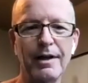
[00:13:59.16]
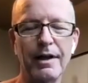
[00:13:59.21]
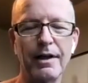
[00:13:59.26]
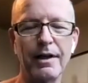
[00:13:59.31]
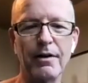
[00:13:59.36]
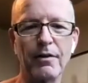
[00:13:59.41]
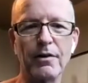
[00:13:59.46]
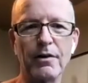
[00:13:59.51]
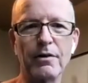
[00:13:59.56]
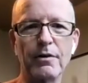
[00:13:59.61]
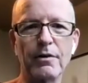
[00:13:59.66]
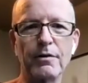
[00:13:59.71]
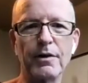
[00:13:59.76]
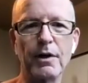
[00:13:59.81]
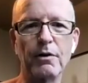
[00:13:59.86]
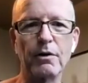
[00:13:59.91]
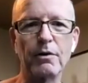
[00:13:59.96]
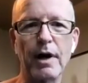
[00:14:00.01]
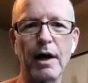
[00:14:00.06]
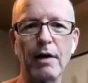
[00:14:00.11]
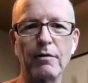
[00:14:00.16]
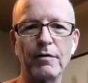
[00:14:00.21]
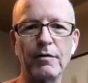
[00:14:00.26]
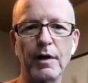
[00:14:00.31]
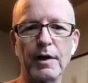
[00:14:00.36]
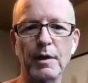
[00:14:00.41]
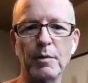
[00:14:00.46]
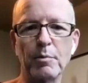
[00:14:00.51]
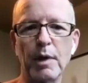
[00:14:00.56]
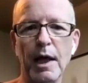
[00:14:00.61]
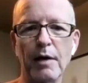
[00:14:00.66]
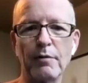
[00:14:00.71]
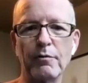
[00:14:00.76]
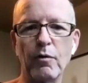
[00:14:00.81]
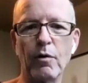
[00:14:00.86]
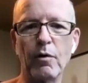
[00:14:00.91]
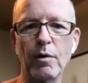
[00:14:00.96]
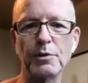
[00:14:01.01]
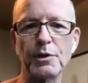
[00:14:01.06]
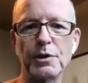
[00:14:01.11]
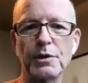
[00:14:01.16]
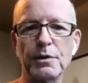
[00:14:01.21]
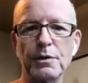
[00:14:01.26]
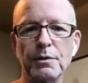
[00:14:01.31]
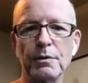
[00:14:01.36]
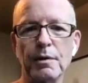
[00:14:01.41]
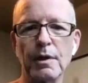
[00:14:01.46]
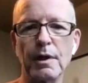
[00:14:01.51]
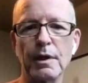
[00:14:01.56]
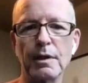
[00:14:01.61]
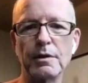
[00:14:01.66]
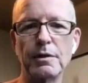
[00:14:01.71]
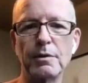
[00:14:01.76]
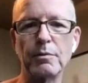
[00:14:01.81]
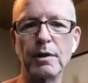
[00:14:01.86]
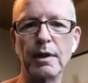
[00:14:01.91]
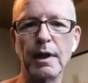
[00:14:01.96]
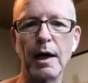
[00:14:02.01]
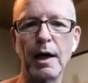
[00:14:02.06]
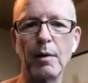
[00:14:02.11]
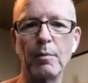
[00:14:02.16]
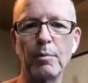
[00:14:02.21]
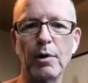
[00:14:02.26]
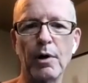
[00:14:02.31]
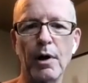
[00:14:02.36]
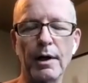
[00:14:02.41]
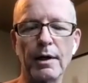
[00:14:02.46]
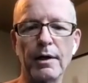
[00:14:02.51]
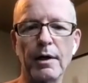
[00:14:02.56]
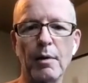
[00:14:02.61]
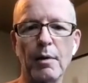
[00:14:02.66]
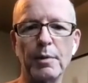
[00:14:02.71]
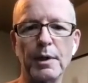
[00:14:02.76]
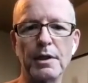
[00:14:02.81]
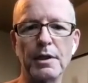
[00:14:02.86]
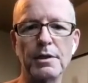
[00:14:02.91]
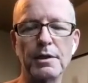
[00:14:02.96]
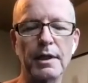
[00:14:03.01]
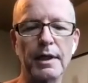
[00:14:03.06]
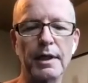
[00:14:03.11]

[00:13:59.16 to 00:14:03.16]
and other, you know, crowdfunding platforms to allow product companies